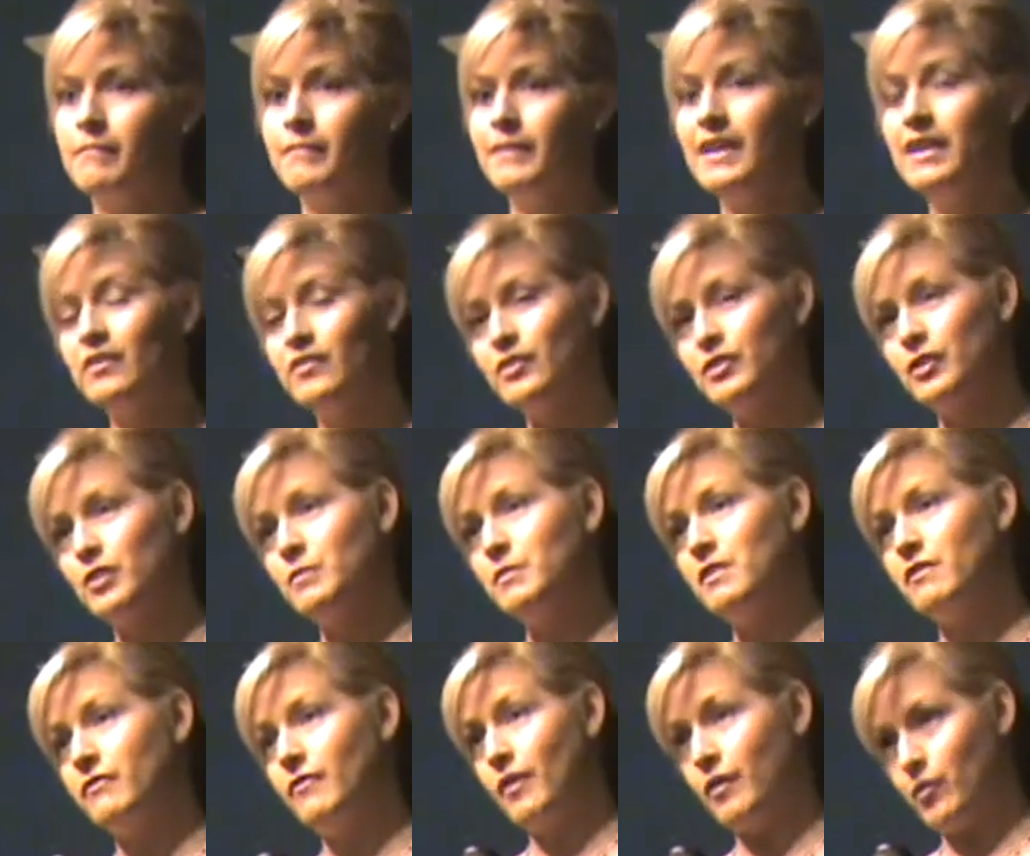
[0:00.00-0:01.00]
he introduced me
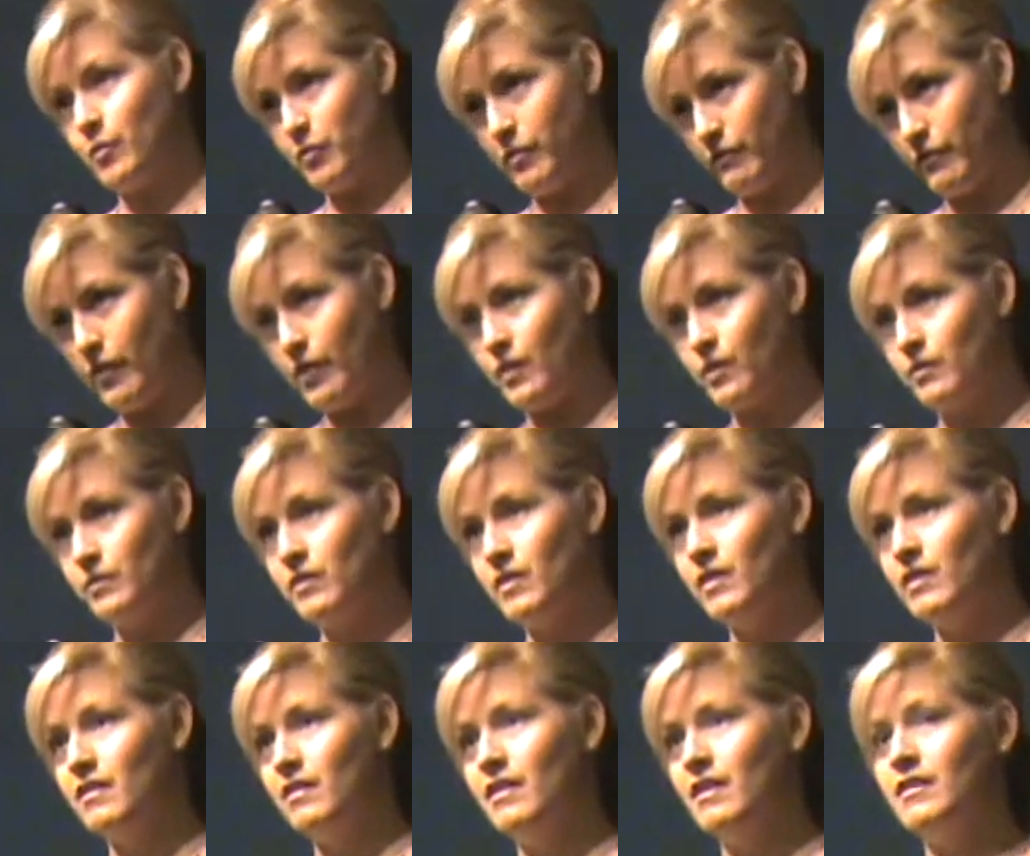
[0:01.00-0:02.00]
to Father Pavone,
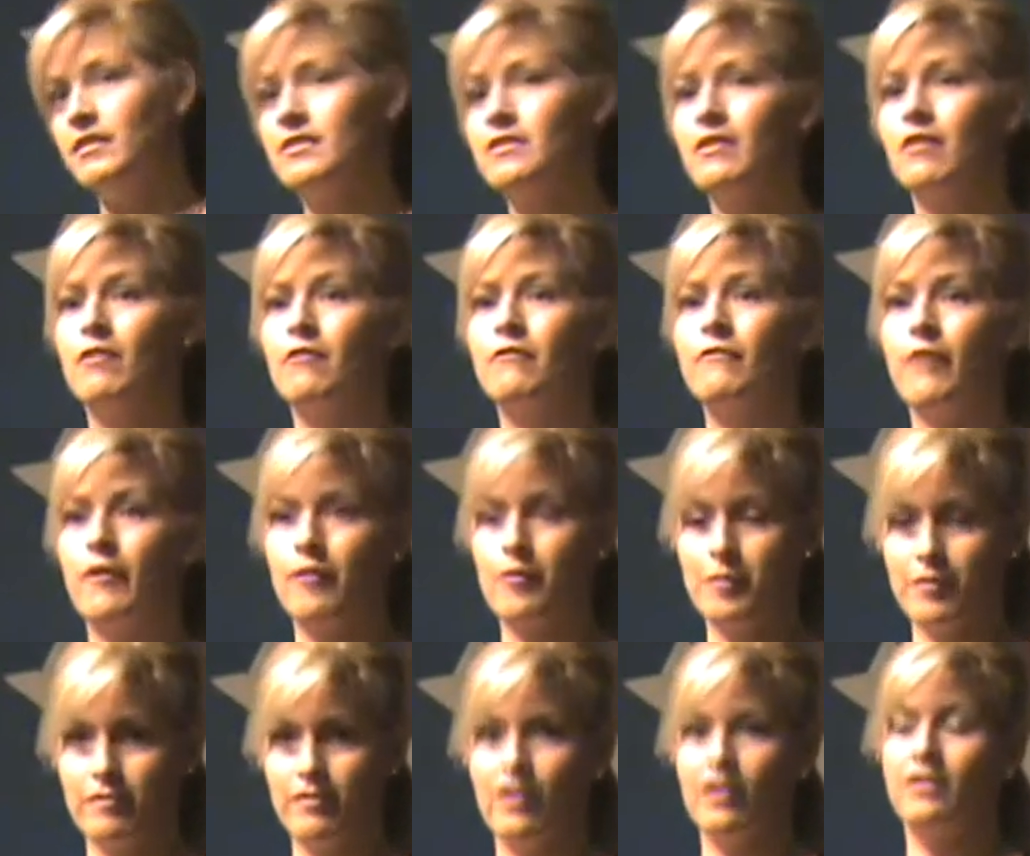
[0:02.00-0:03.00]
and so Father
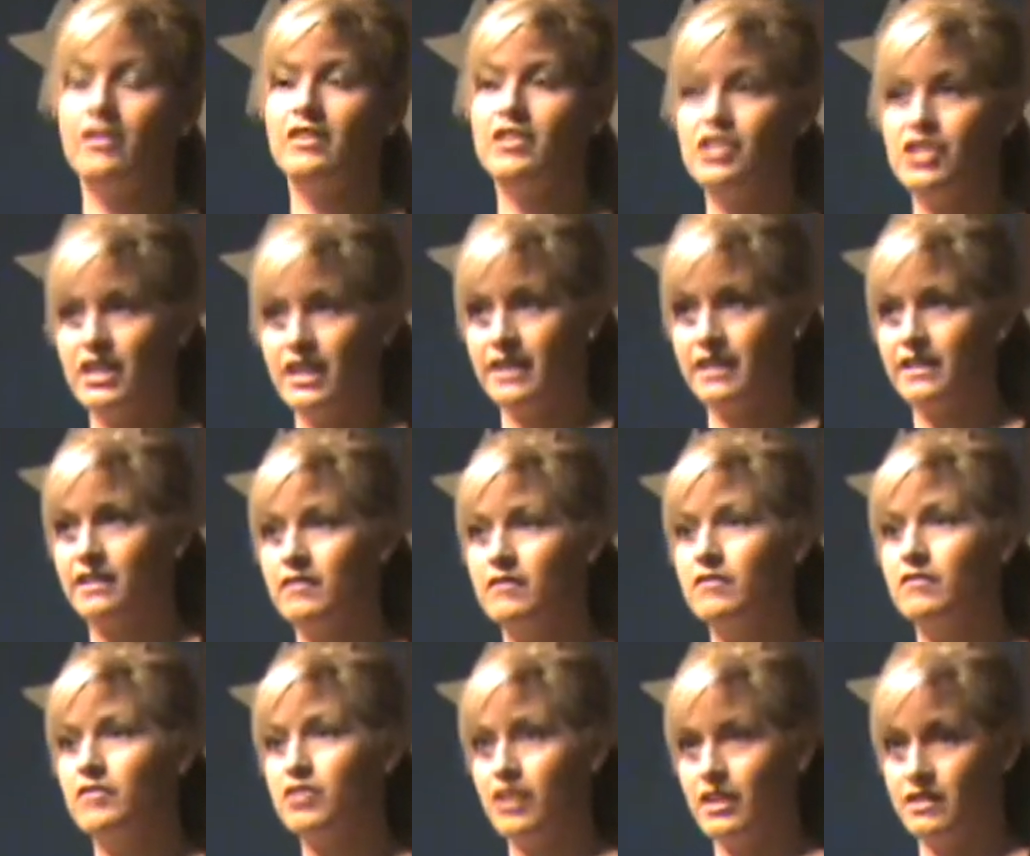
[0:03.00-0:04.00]
Pavone and
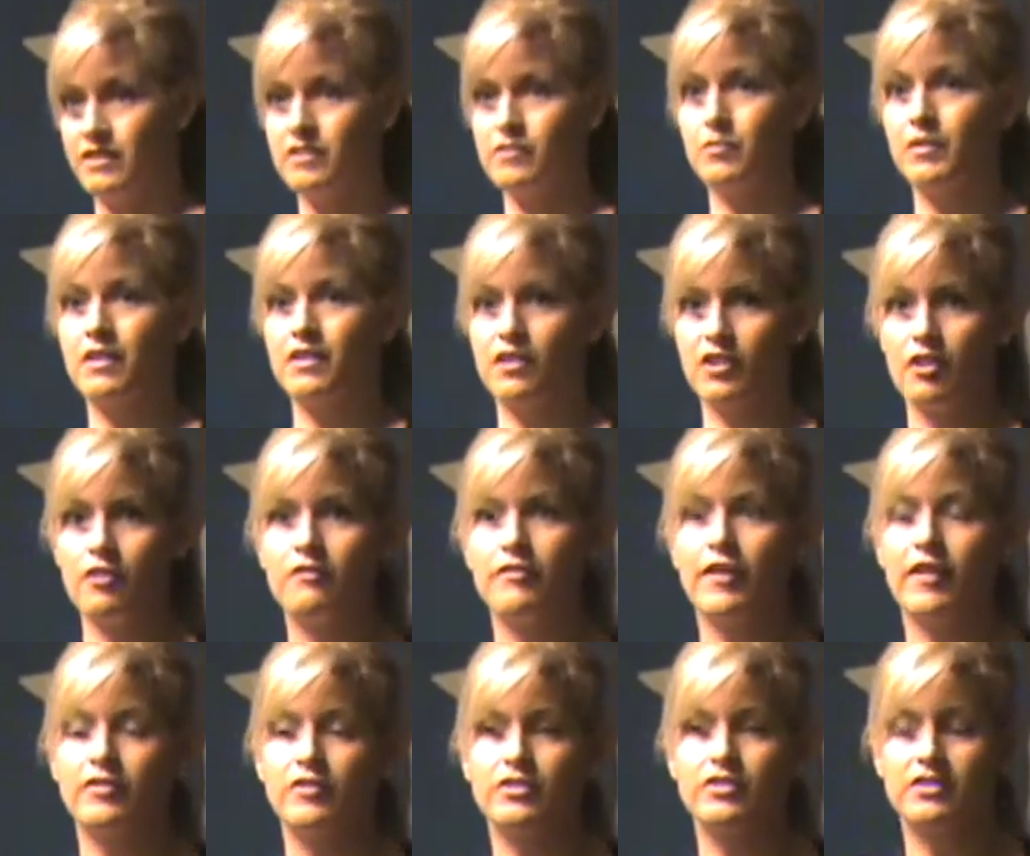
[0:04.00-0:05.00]
Janet's one of the
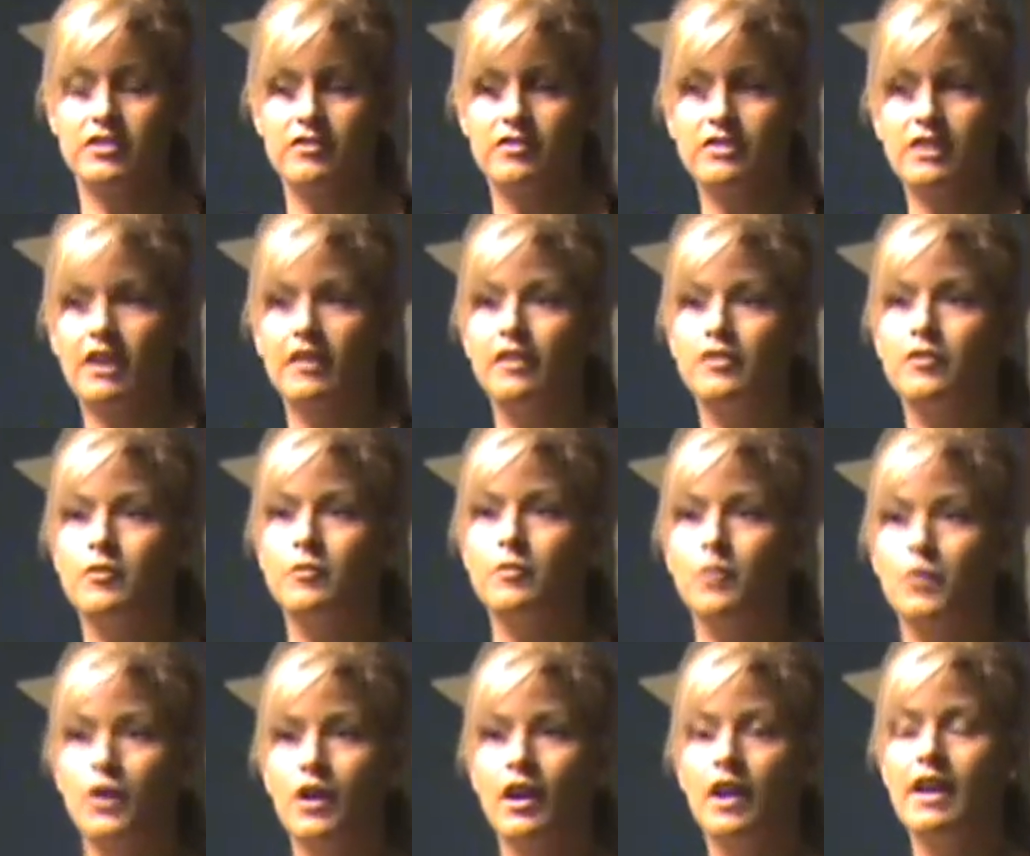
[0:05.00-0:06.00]
co-founders of Silent No
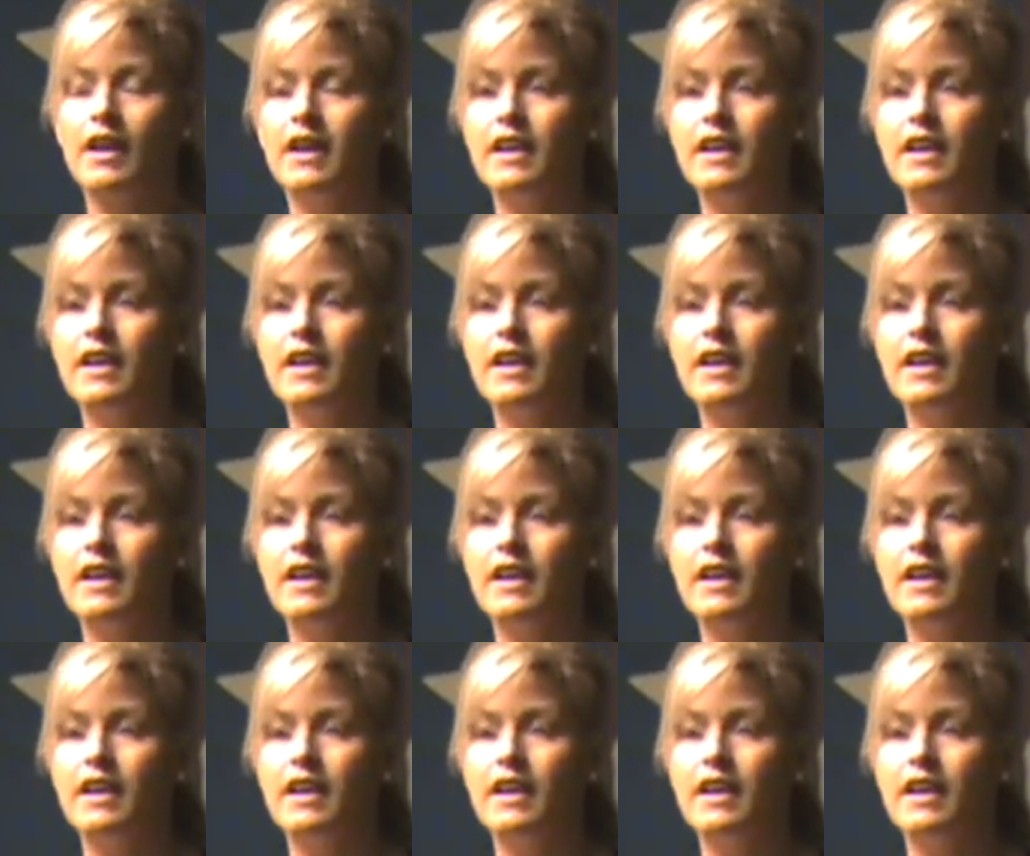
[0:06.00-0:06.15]
More,